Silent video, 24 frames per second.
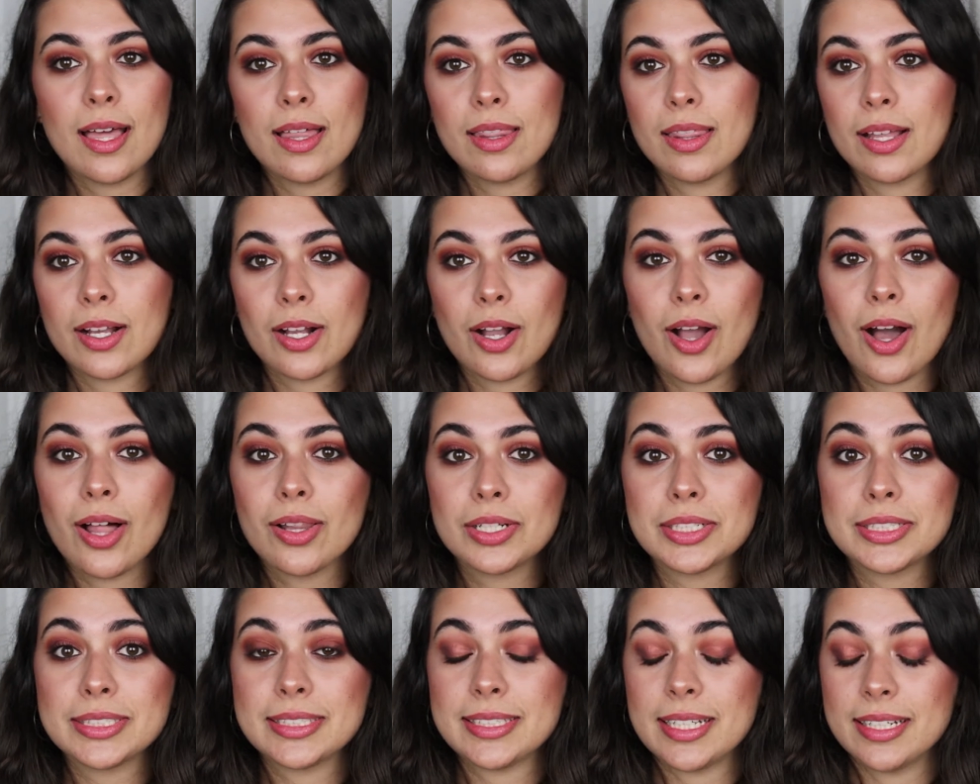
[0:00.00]
the
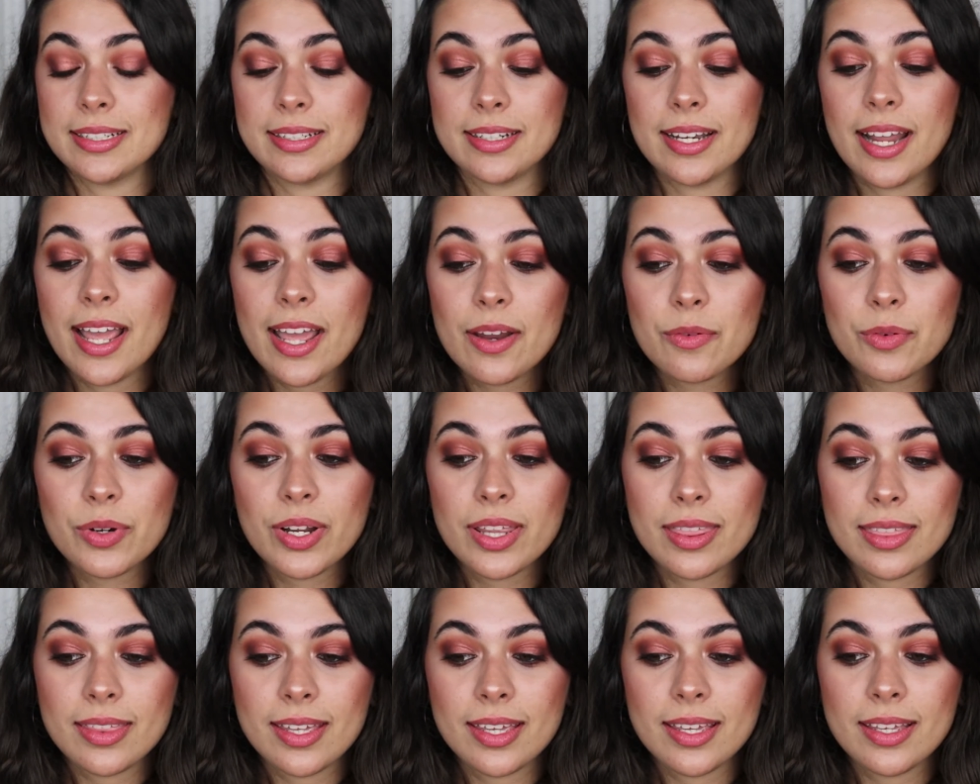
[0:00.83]
colors and
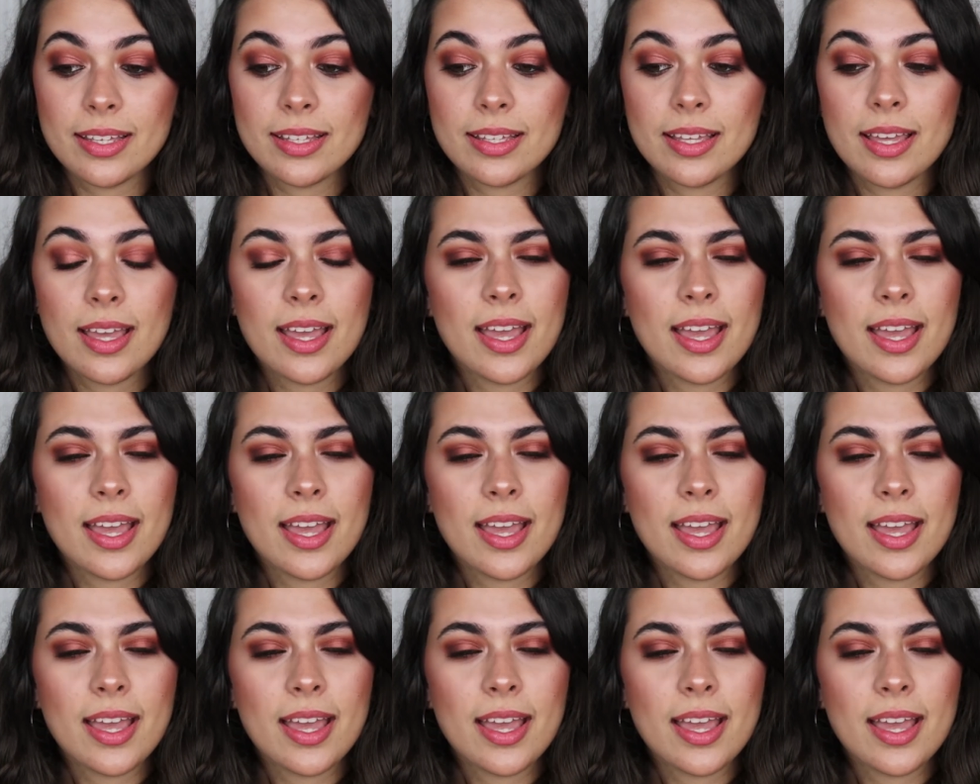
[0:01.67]
everything.